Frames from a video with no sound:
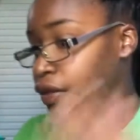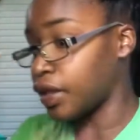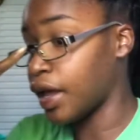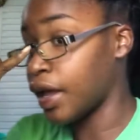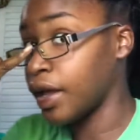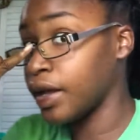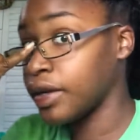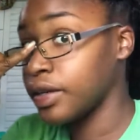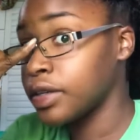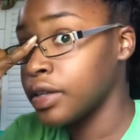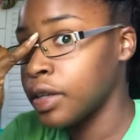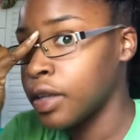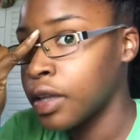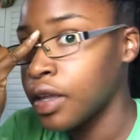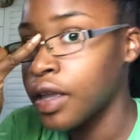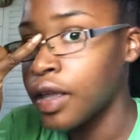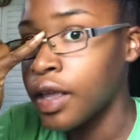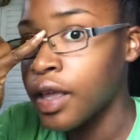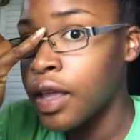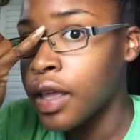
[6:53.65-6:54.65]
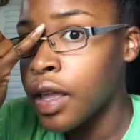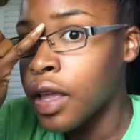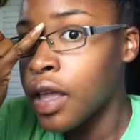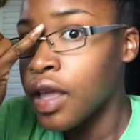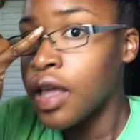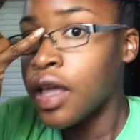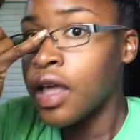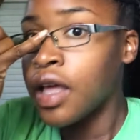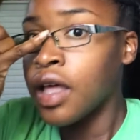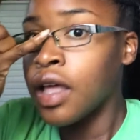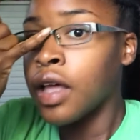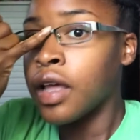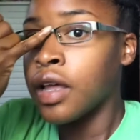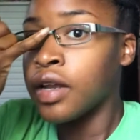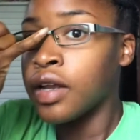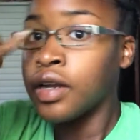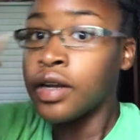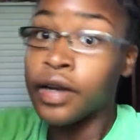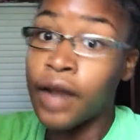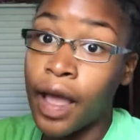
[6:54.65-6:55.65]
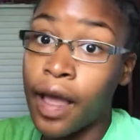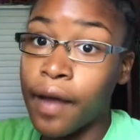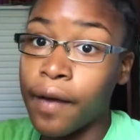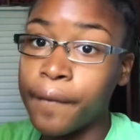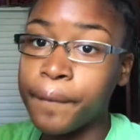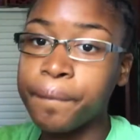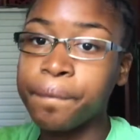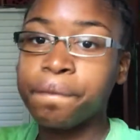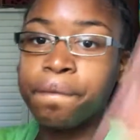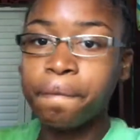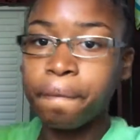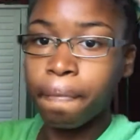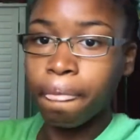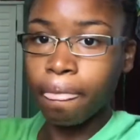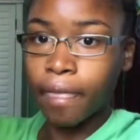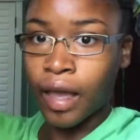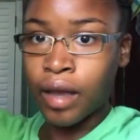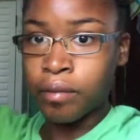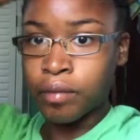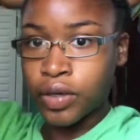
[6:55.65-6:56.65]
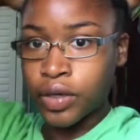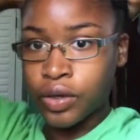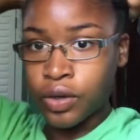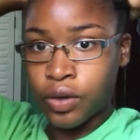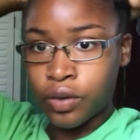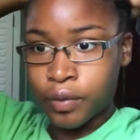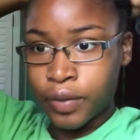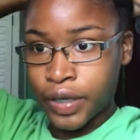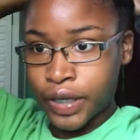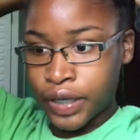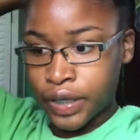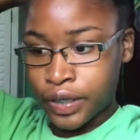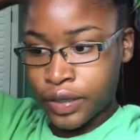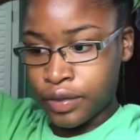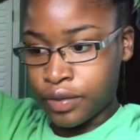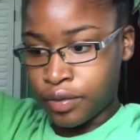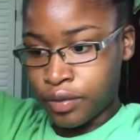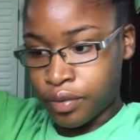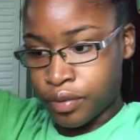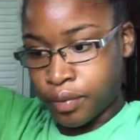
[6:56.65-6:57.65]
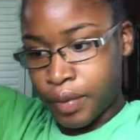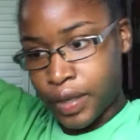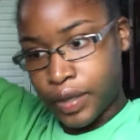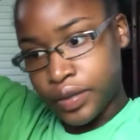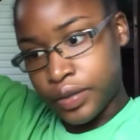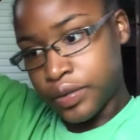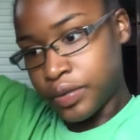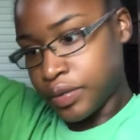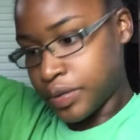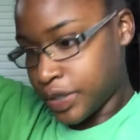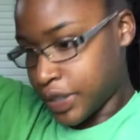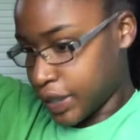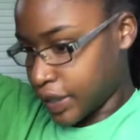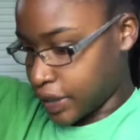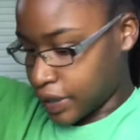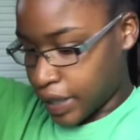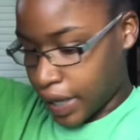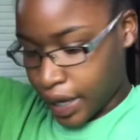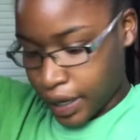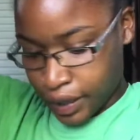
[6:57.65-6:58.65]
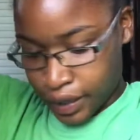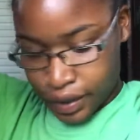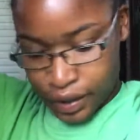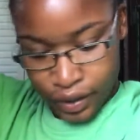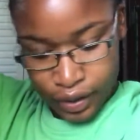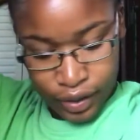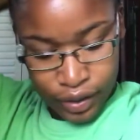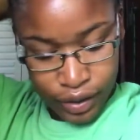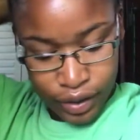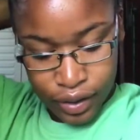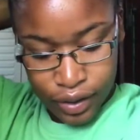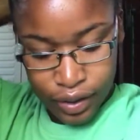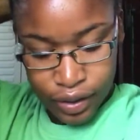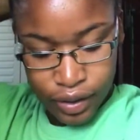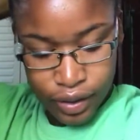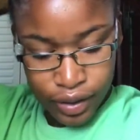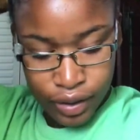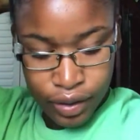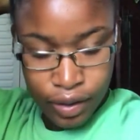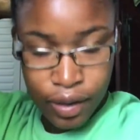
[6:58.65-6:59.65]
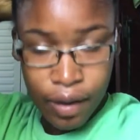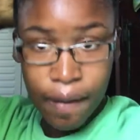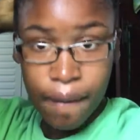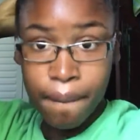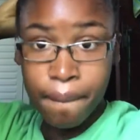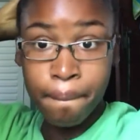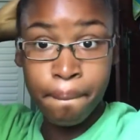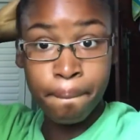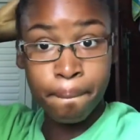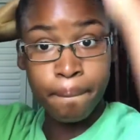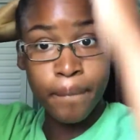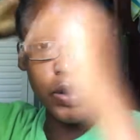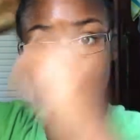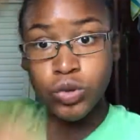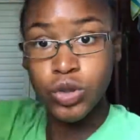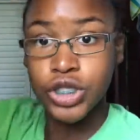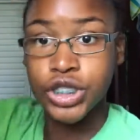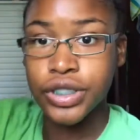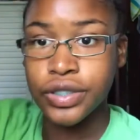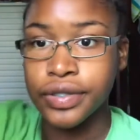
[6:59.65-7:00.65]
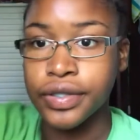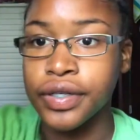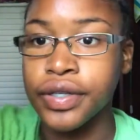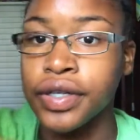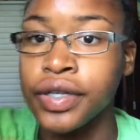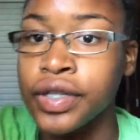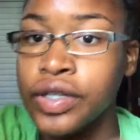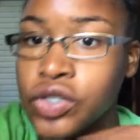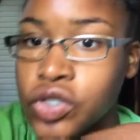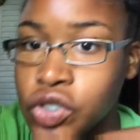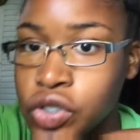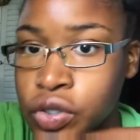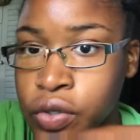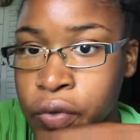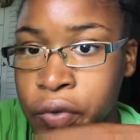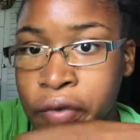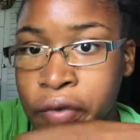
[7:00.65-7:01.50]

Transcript: flat. Now I'm gonna go in and do my little zigzagging motion and show